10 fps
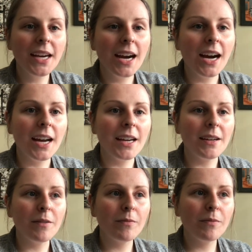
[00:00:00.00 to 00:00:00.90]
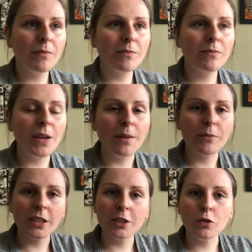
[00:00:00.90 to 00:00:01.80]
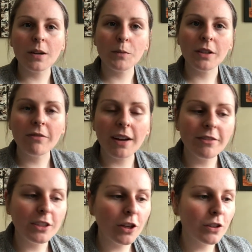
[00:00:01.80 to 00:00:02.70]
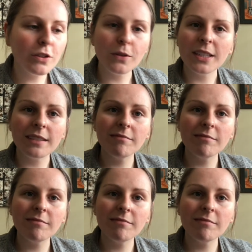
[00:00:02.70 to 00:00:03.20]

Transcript: I am really short I'm only five feet tall so I